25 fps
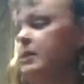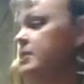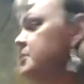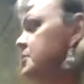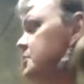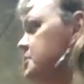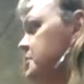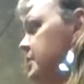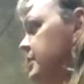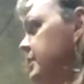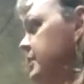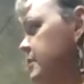
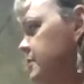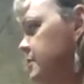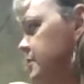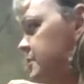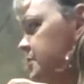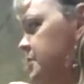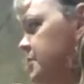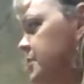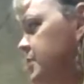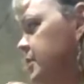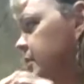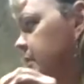
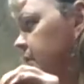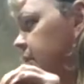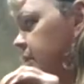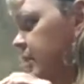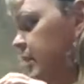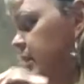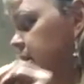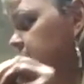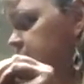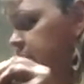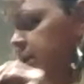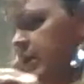
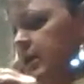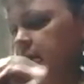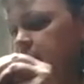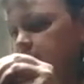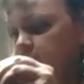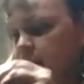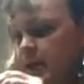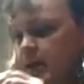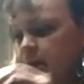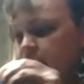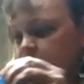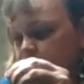Since
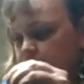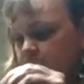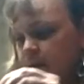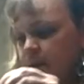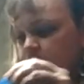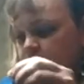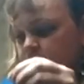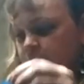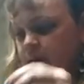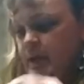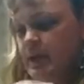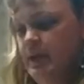
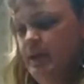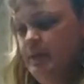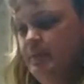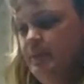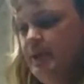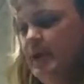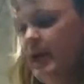I'm